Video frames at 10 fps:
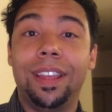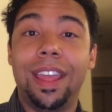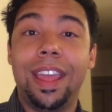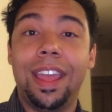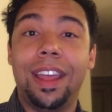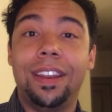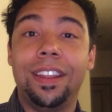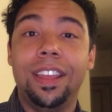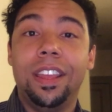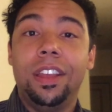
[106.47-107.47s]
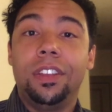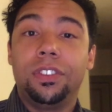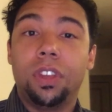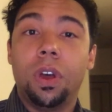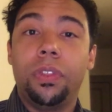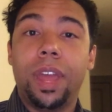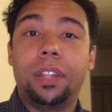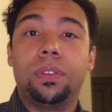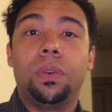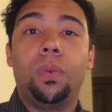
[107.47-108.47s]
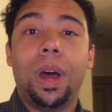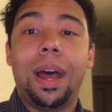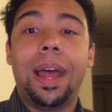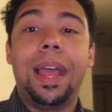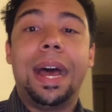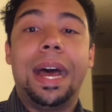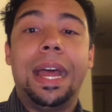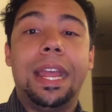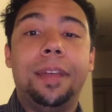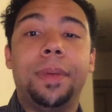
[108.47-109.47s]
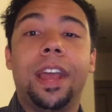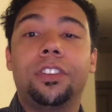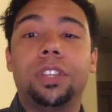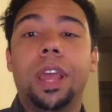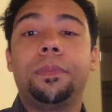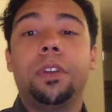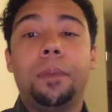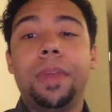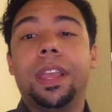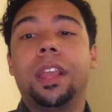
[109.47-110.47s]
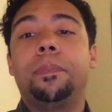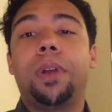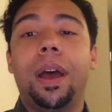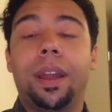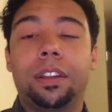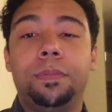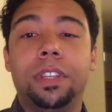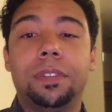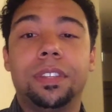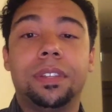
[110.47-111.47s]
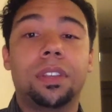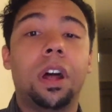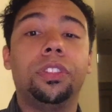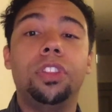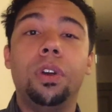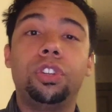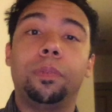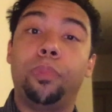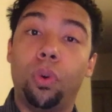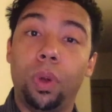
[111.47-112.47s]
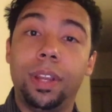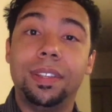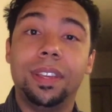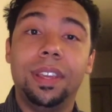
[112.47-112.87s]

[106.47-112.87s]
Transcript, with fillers: And so that's why I am actually, I'm, I'm making a product business. It's called notiaPoint,